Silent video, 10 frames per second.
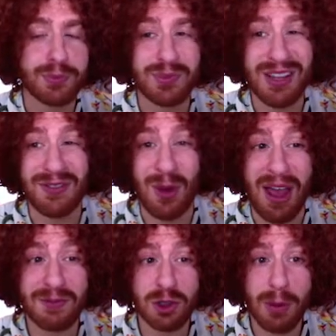If you
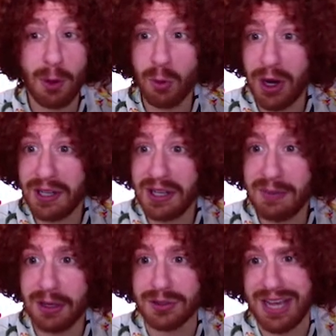have trouble writing
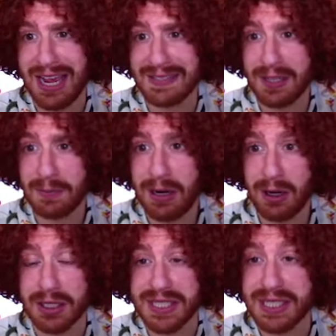emails, ask your
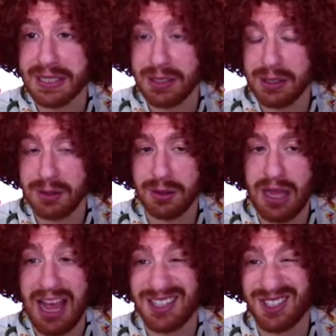parents,
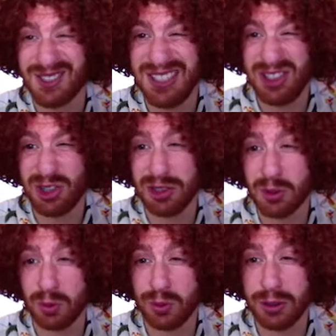ask your teacher. It's a
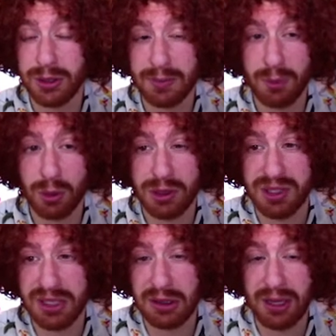really important
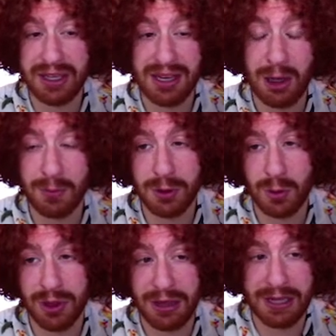skill. I can help you
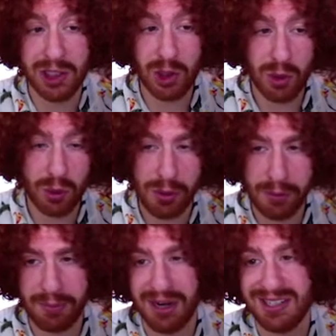with that too,
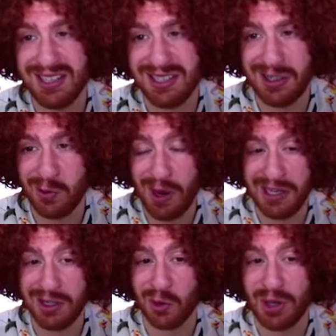but you might
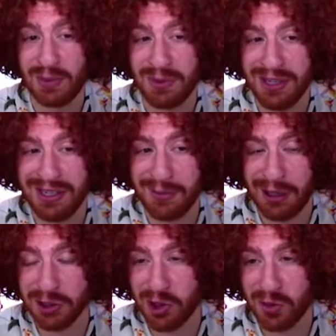need to write me an email
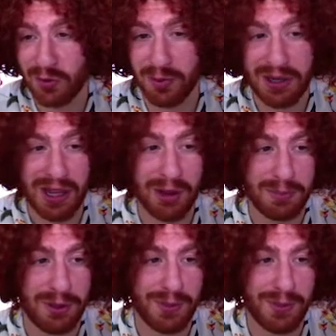for me to help you.